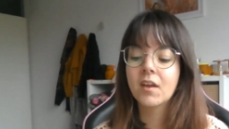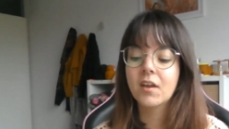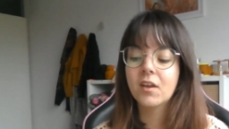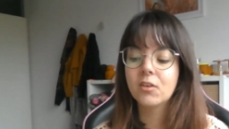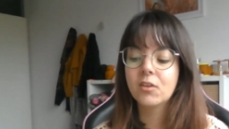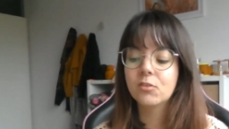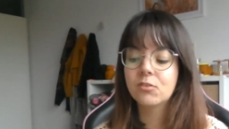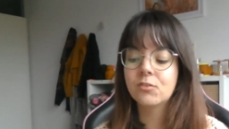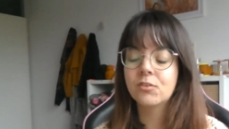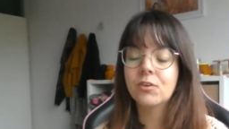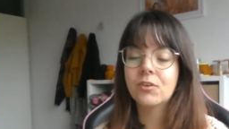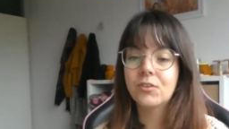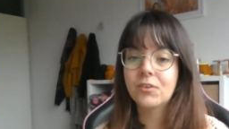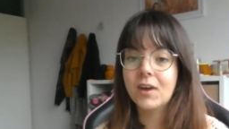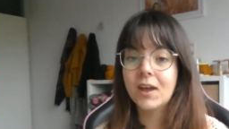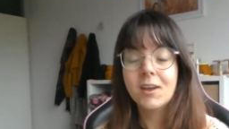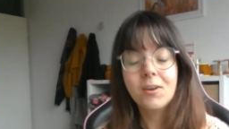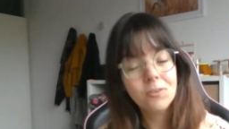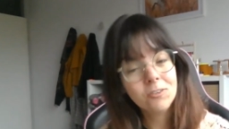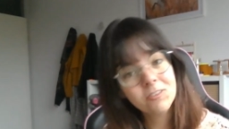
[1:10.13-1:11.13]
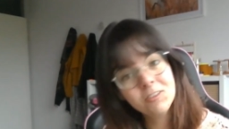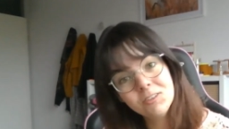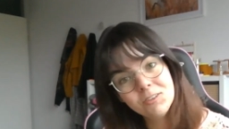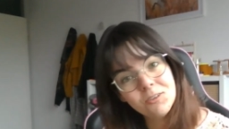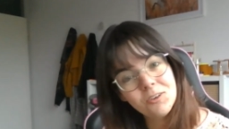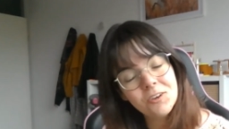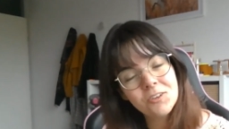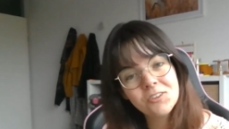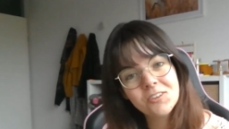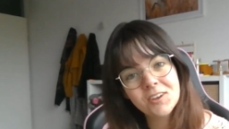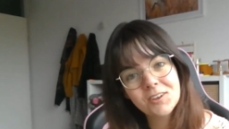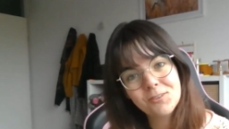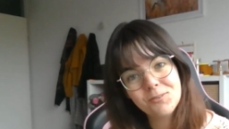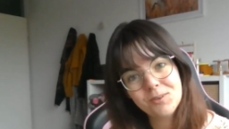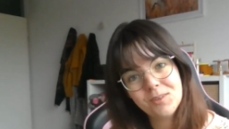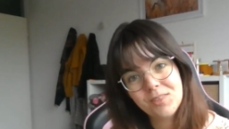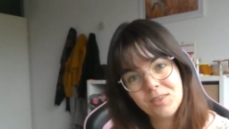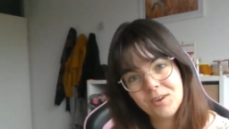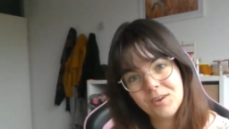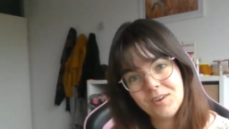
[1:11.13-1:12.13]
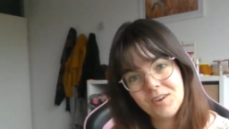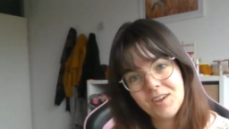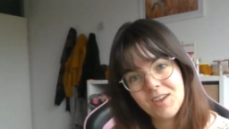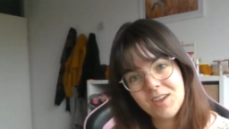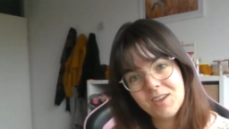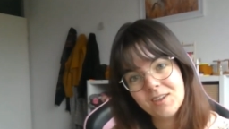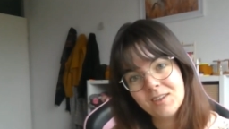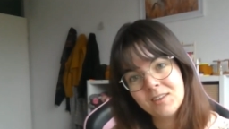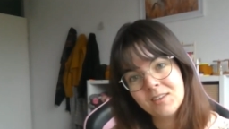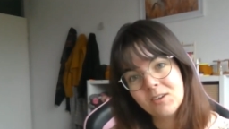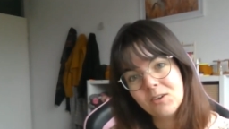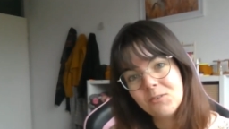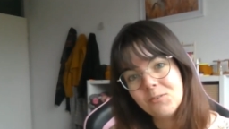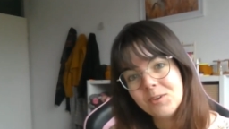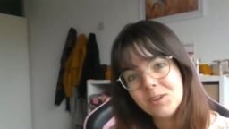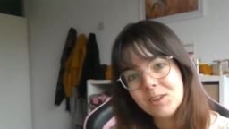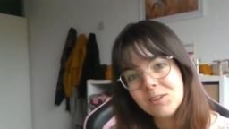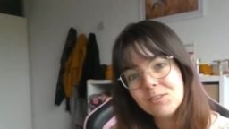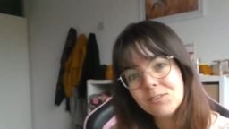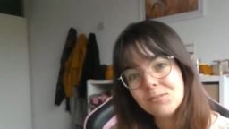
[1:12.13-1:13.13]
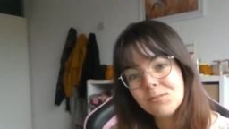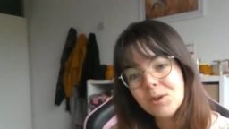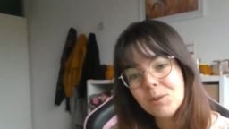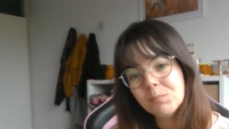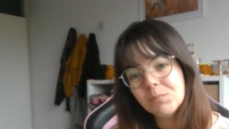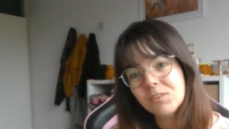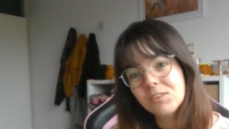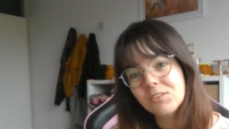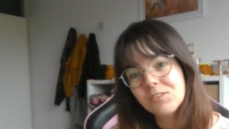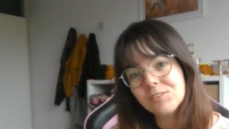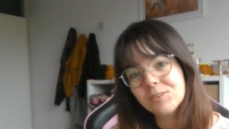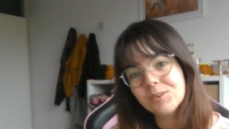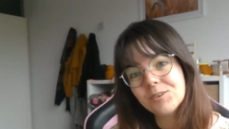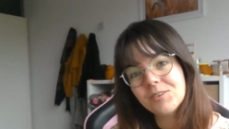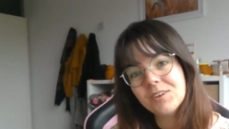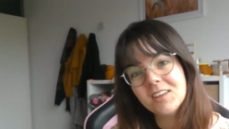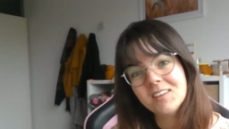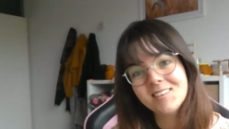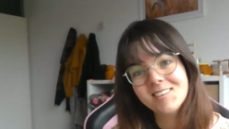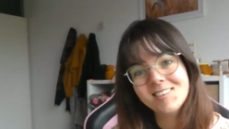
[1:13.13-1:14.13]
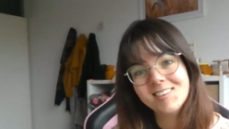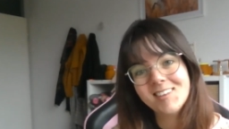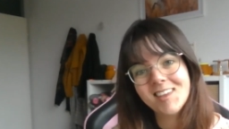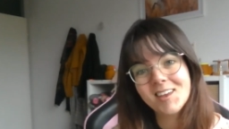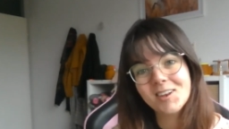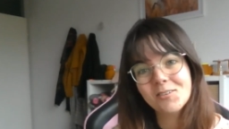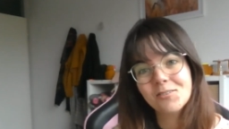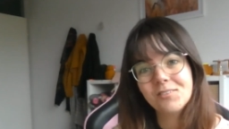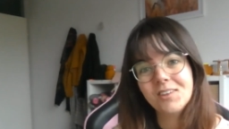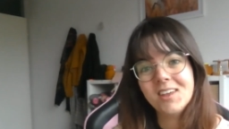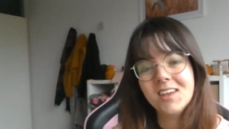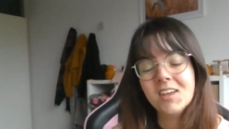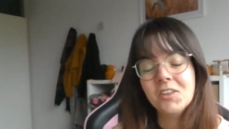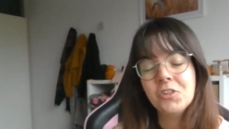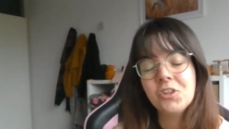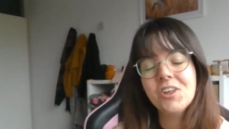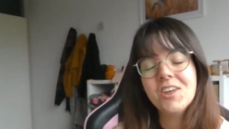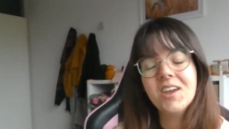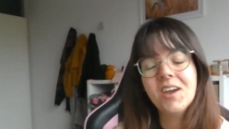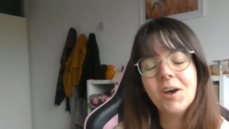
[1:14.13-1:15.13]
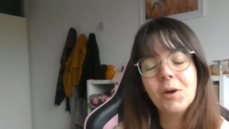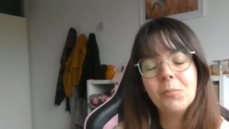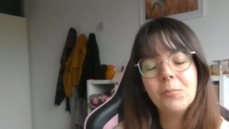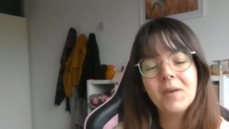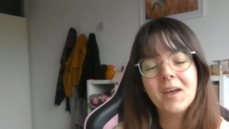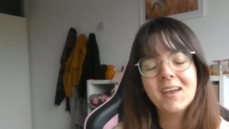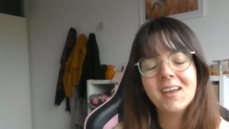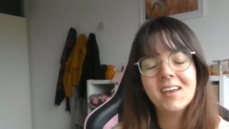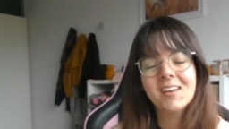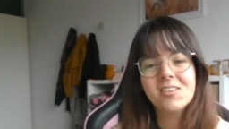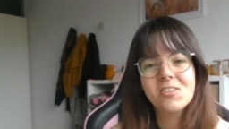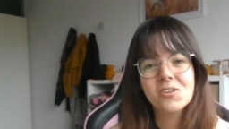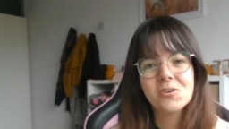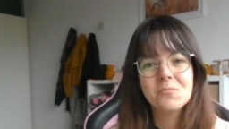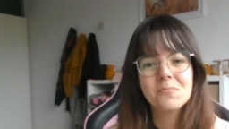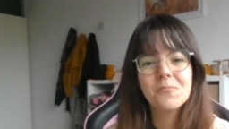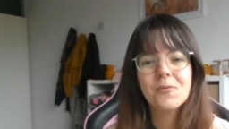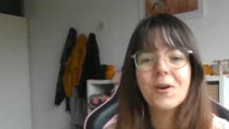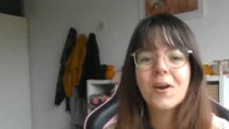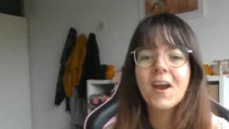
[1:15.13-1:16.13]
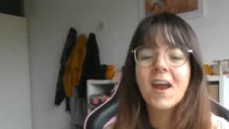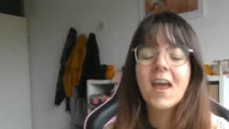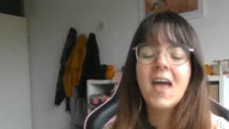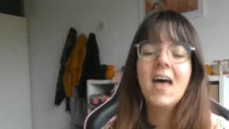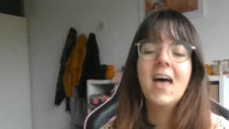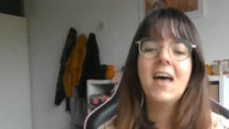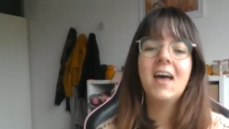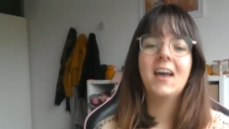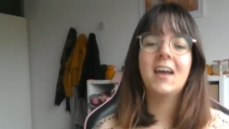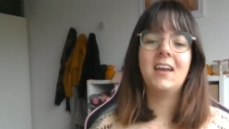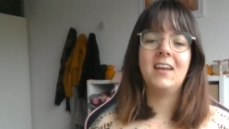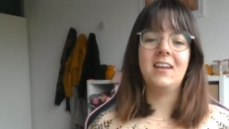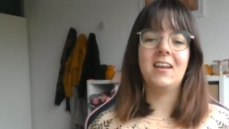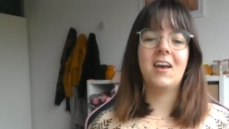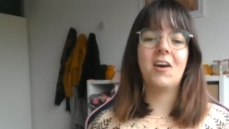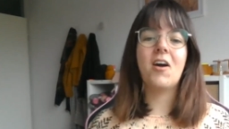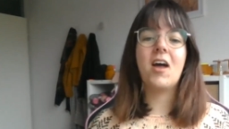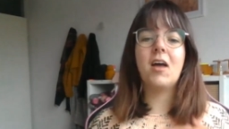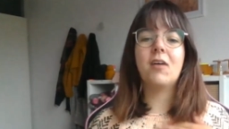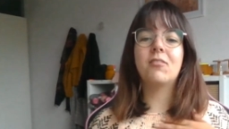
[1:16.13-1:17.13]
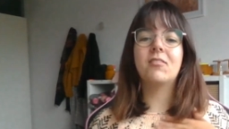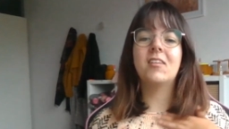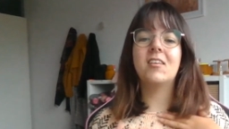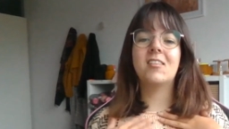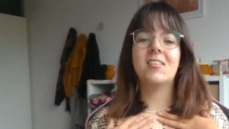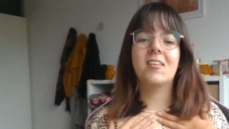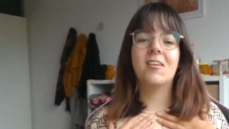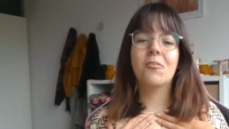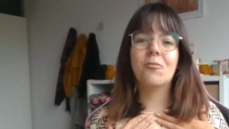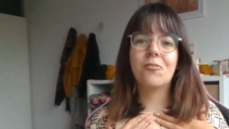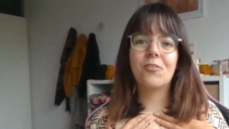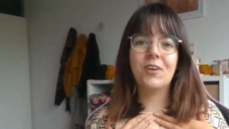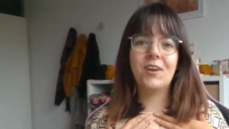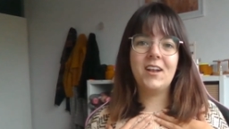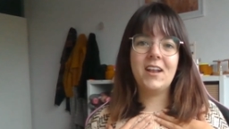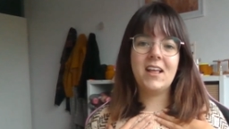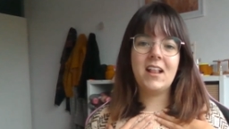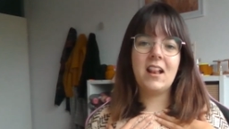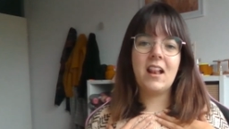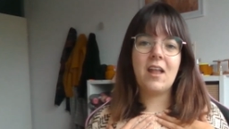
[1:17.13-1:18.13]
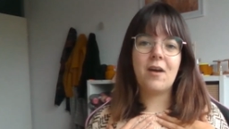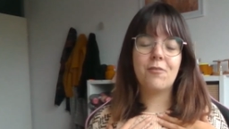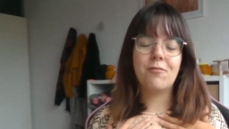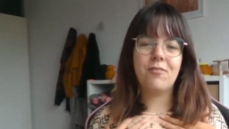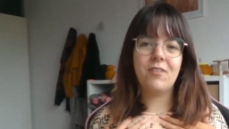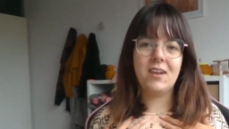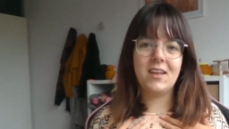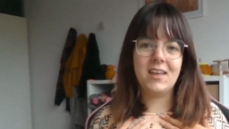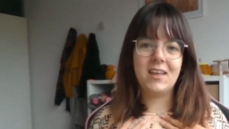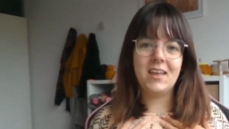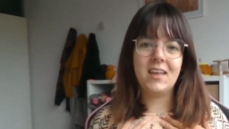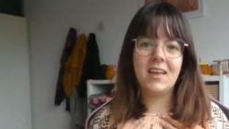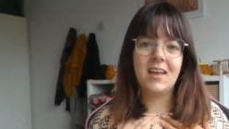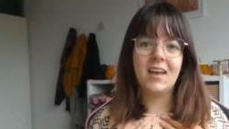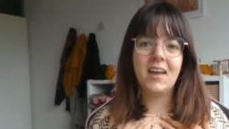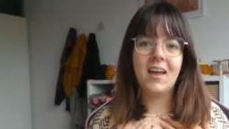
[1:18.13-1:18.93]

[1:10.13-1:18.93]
So I got into contact with her and we swapped. So instead of the itchy alpaca jumper, I now have this really lovely...